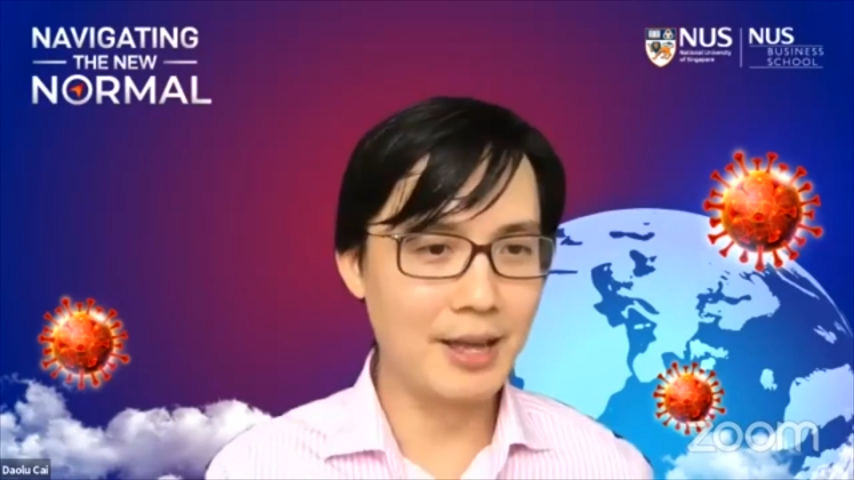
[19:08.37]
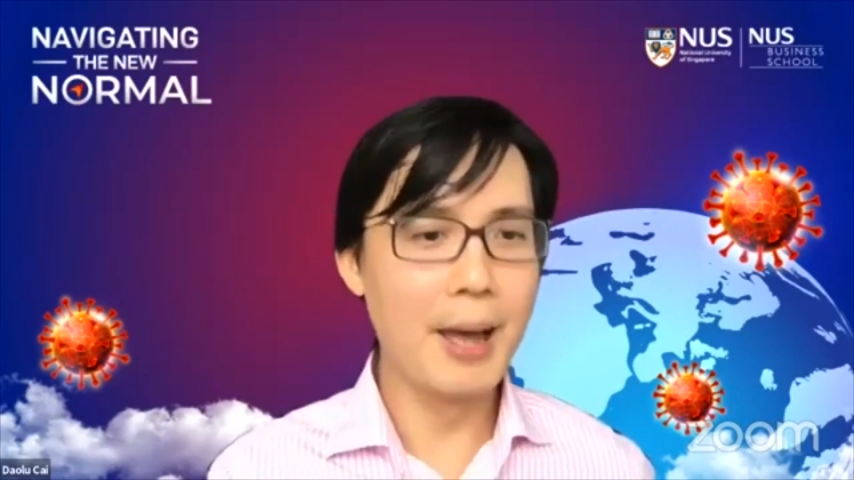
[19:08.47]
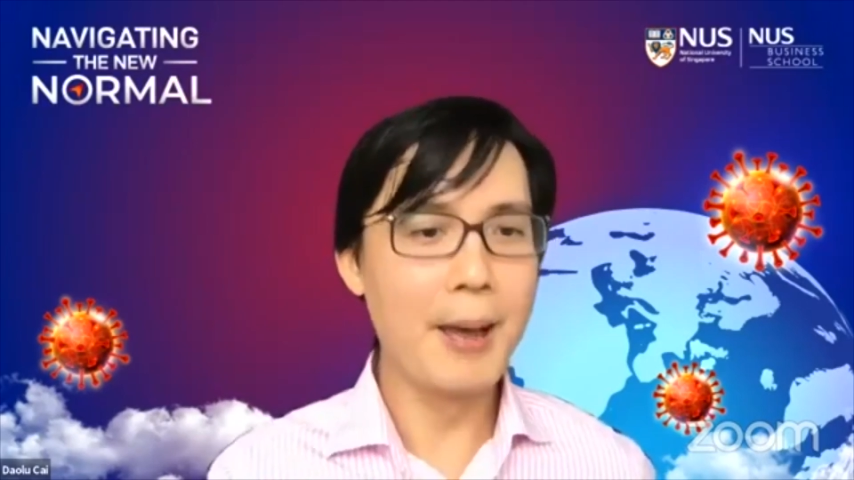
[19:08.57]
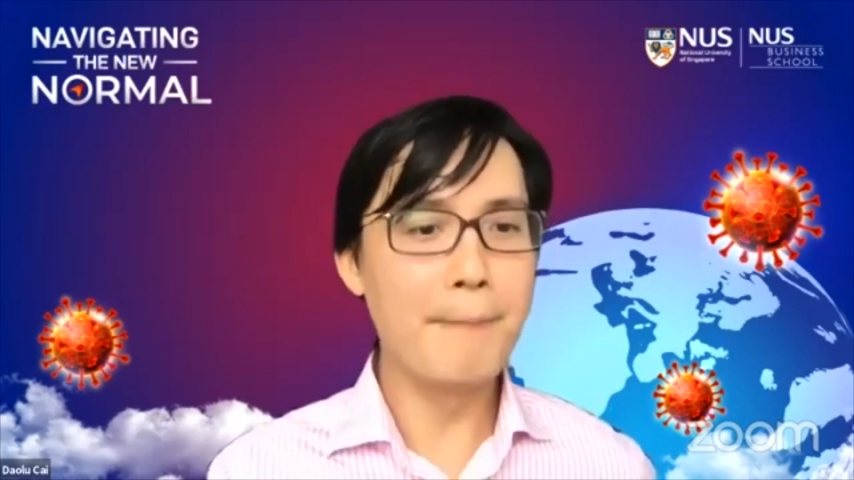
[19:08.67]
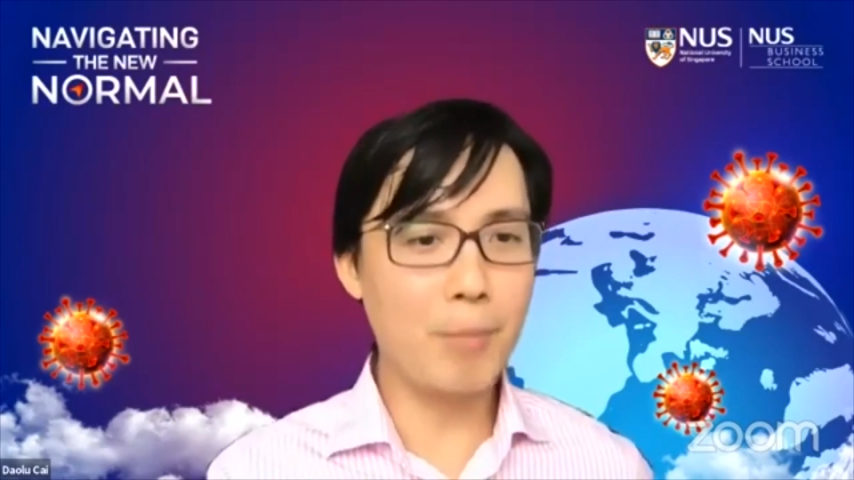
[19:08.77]

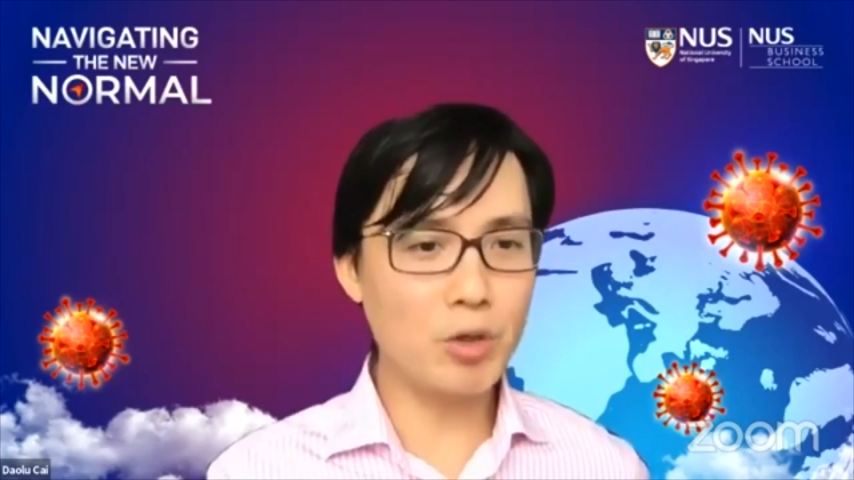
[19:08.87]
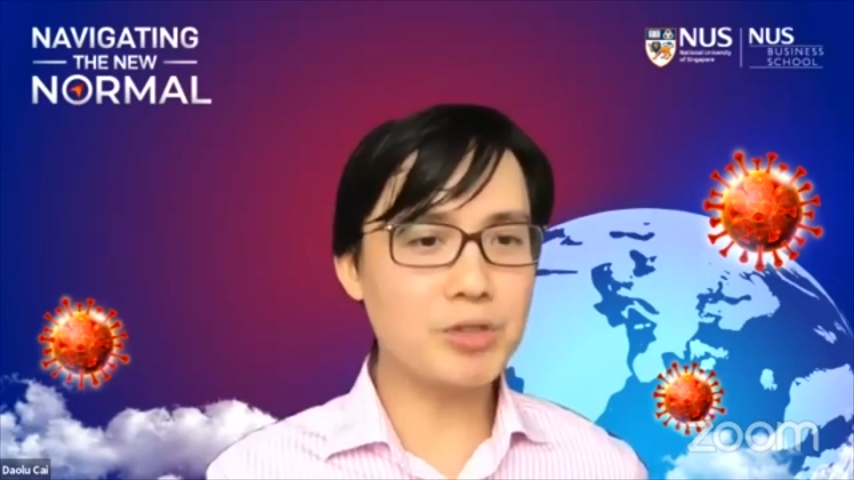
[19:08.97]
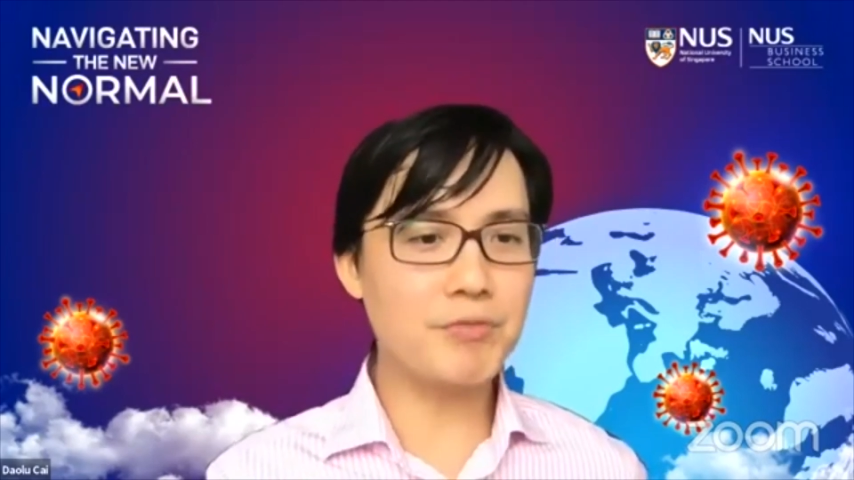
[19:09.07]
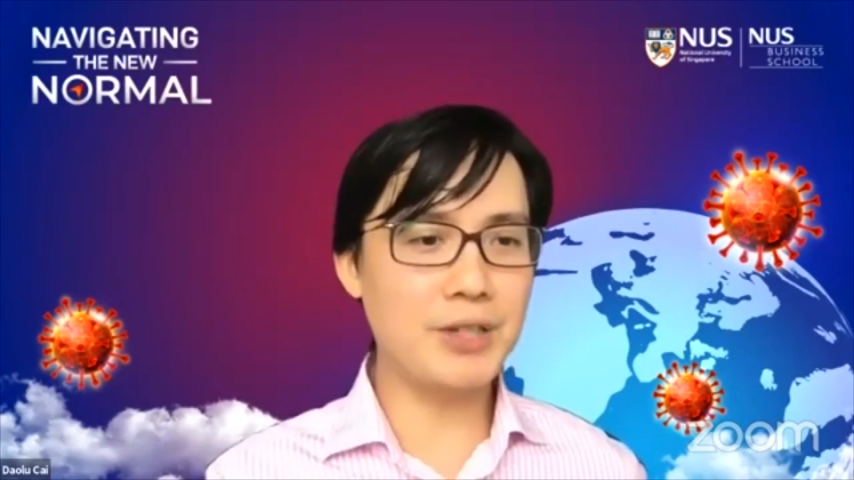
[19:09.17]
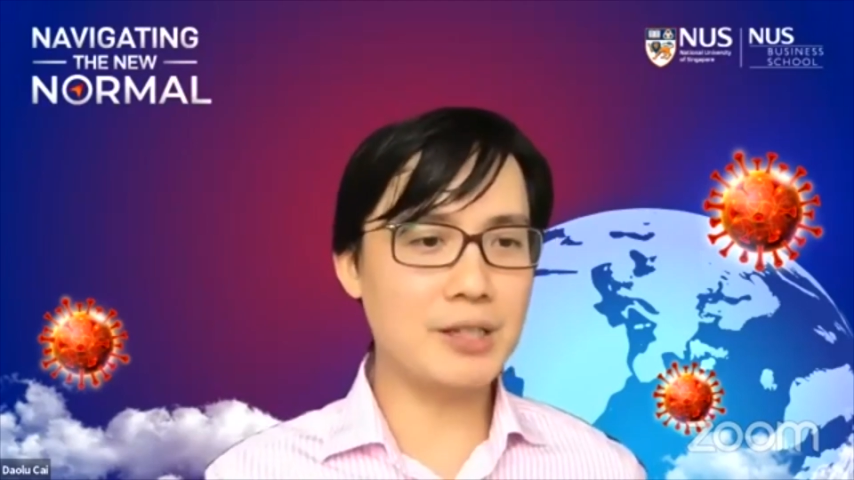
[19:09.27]
Most
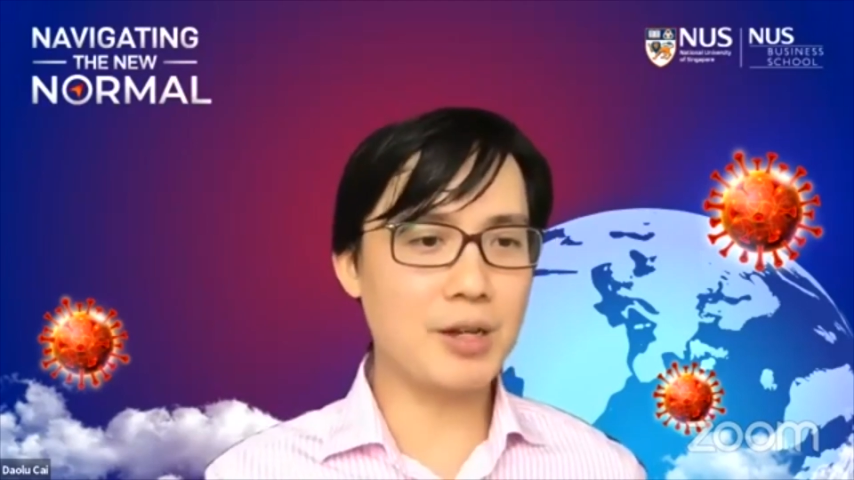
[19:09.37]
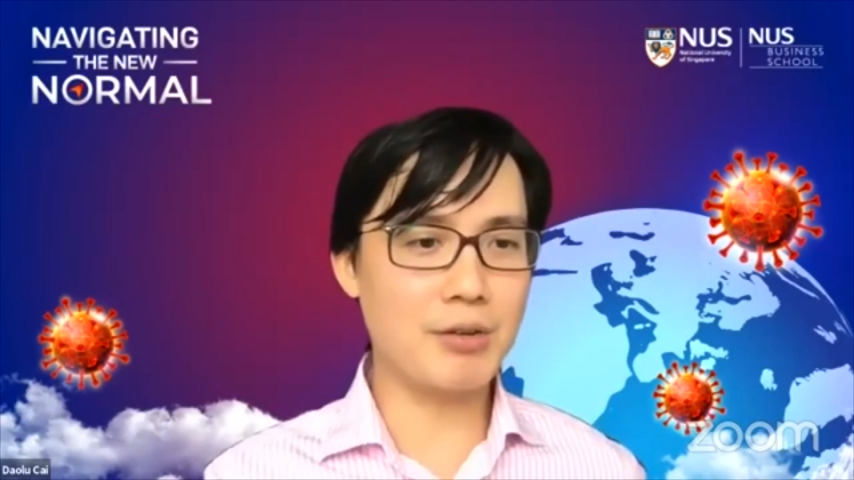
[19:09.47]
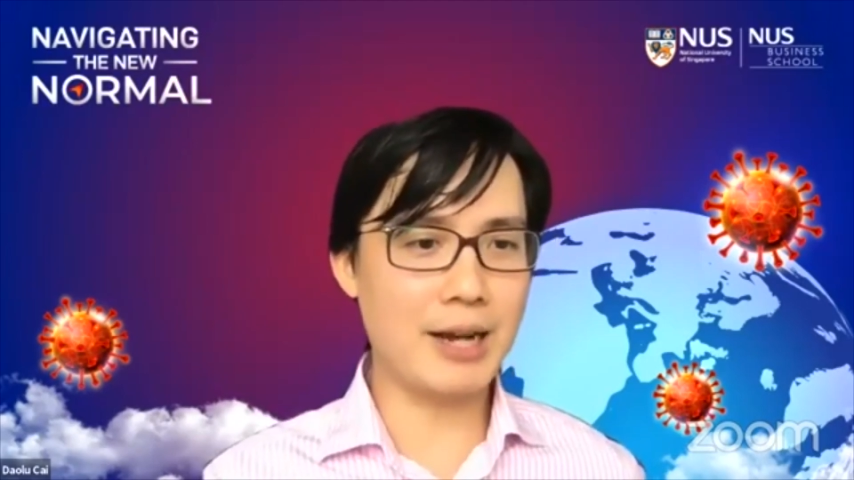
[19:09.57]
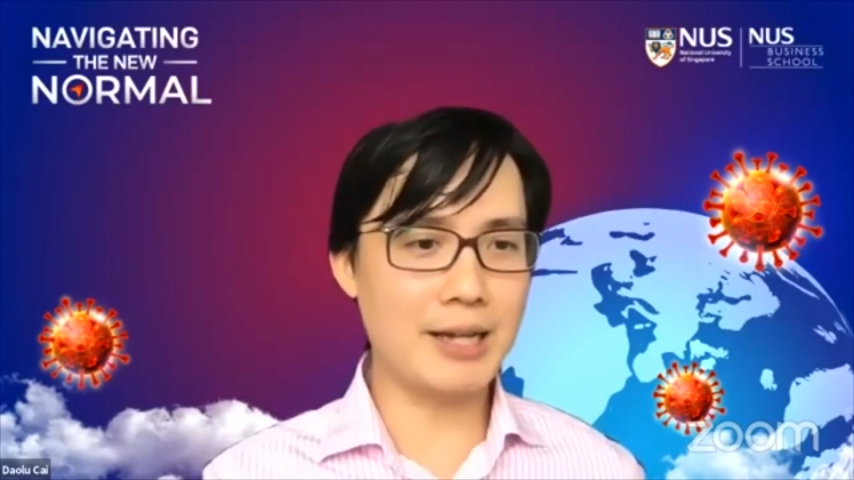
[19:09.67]
fiscal crisis